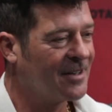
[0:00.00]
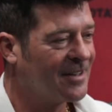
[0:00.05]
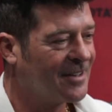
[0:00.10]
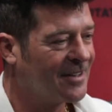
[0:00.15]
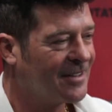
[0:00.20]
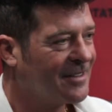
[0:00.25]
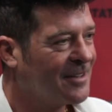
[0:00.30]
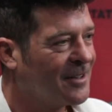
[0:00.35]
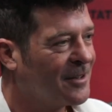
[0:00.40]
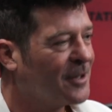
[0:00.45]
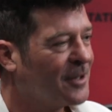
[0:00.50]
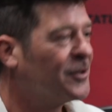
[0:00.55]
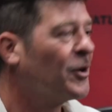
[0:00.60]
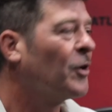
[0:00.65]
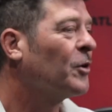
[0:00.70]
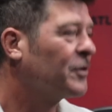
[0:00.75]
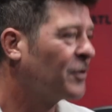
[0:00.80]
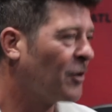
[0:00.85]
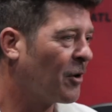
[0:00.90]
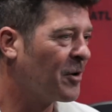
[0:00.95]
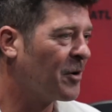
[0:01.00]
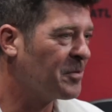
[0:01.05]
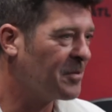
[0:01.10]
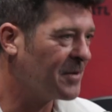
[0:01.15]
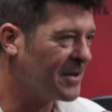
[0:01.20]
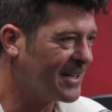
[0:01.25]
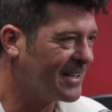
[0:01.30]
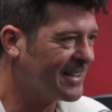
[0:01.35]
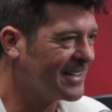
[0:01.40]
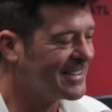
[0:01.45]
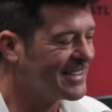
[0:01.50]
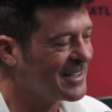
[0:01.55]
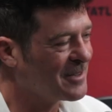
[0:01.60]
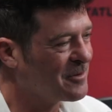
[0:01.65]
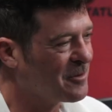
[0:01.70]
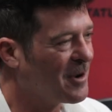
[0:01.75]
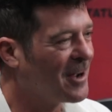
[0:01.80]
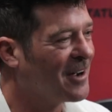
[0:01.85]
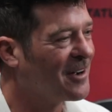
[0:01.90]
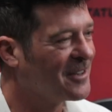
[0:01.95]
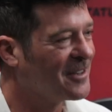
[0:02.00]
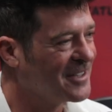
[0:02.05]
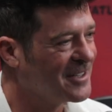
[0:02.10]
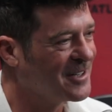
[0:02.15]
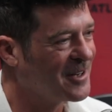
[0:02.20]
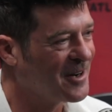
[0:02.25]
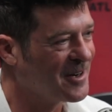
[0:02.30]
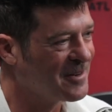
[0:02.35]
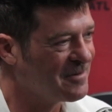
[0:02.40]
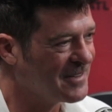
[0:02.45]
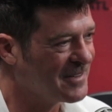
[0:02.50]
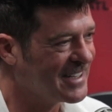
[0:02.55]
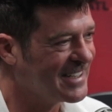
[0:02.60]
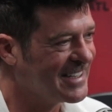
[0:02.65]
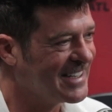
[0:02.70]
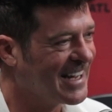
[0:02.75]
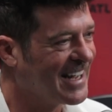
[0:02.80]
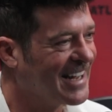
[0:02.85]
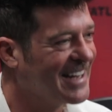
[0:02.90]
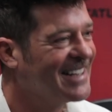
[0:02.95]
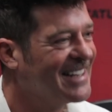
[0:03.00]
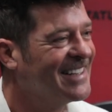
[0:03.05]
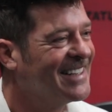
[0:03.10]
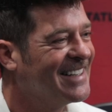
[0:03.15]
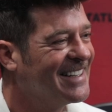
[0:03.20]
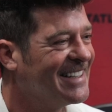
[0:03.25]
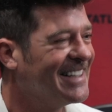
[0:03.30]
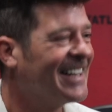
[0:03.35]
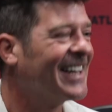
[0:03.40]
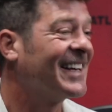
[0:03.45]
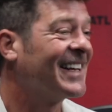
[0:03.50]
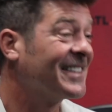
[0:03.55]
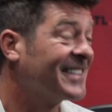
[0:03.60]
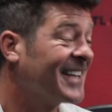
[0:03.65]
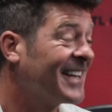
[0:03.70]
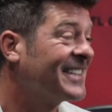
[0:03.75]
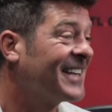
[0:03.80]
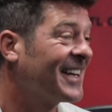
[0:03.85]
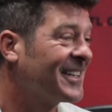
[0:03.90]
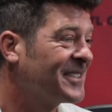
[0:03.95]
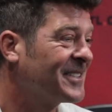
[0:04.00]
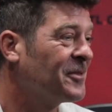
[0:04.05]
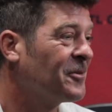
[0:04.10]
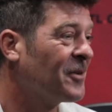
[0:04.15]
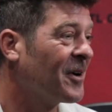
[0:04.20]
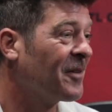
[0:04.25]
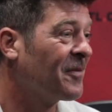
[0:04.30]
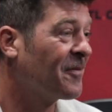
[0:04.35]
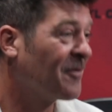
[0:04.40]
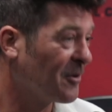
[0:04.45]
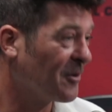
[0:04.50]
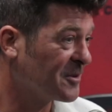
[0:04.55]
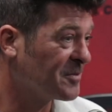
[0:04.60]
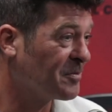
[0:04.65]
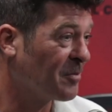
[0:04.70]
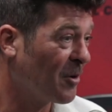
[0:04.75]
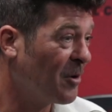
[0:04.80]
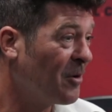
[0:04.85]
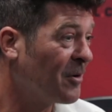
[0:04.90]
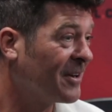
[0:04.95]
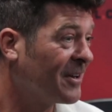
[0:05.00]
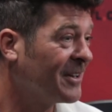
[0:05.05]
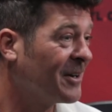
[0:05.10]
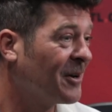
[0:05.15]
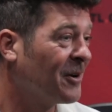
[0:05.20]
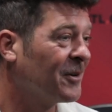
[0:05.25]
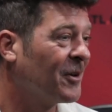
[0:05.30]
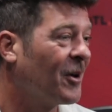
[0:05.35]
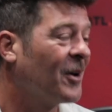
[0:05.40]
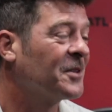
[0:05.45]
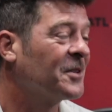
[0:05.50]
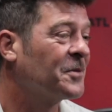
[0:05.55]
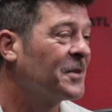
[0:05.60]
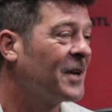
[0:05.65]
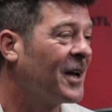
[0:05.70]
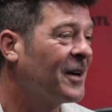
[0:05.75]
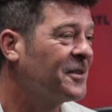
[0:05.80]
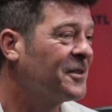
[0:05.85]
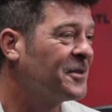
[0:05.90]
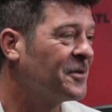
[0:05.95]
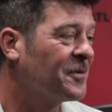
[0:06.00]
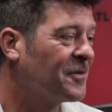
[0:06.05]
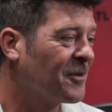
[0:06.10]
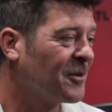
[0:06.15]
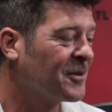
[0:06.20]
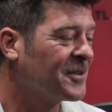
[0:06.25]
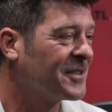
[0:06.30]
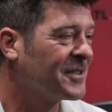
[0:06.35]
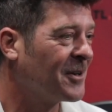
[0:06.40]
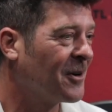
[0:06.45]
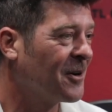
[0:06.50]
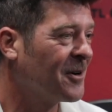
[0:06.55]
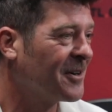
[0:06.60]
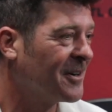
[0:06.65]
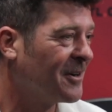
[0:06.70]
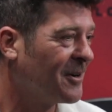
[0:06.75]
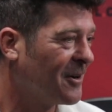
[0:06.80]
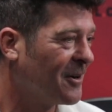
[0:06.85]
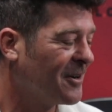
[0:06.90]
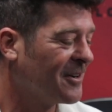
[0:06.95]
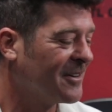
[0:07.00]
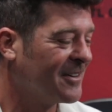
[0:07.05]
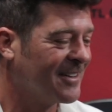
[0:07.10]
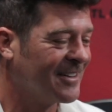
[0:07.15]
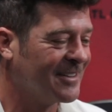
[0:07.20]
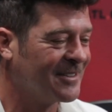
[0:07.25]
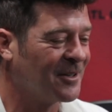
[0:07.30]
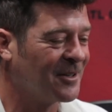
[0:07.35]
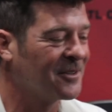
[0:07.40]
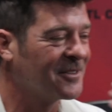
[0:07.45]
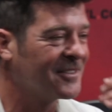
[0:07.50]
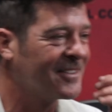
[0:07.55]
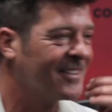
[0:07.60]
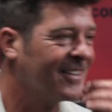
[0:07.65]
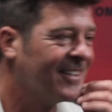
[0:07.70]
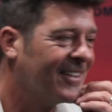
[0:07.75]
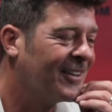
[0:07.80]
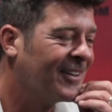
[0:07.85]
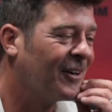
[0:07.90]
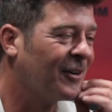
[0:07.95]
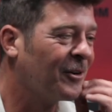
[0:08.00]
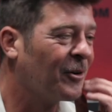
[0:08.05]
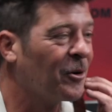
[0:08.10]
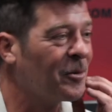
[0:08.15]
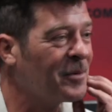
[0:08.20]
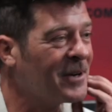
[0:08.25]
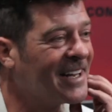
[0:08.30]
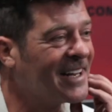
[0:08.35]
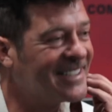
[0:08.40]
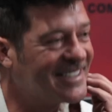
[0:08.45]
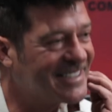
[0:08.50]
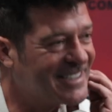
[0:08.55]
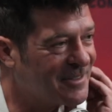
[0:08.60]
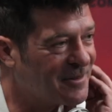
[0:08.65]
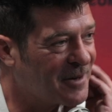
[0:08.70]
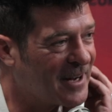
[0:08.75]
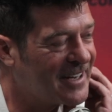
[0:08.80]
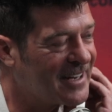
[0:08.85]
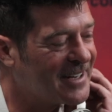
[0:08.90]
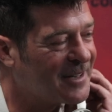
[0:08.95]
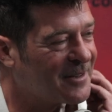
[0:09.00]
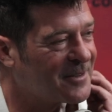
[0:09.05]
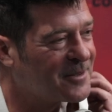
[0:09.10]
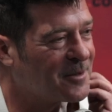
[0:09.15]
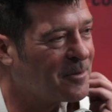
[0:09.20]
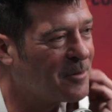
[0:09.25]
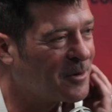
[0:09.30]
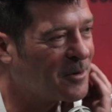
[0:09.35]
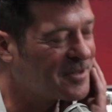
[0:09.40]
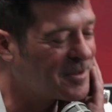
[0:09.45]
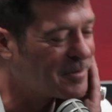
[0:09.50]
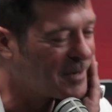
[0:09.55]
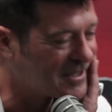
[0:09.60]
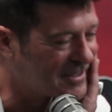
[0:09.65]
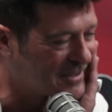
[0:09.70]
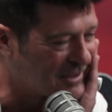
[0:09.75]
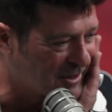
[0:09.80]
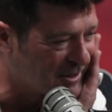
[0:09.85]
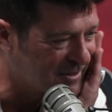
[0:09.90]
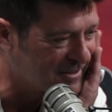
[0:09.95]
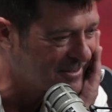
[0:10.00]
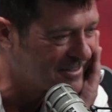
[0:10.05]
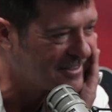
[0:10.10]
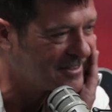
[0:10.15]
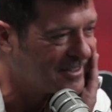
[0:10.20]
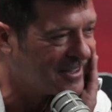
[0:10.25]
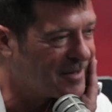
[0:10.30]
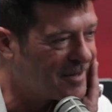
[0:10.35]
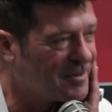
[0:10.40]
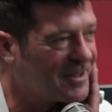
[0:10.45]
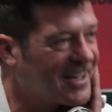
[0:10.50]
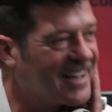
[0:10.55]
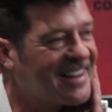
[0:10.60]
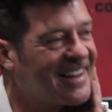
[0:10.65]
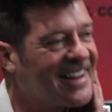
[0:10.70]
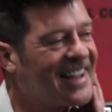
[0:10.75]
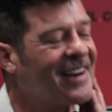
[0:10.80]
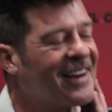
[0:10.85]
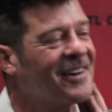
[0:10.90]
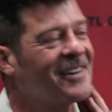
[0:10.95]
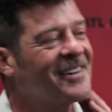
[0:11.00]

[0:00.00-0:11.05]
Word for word: uh, mm-hmm. adult R and B that did well, you know adult what I mean? Yeah, R and B. Yeah, because that's actually where I first broke, you know, okay. Lost Without You first started on adult, on Urban A C radio, so most of my songs uh, play there.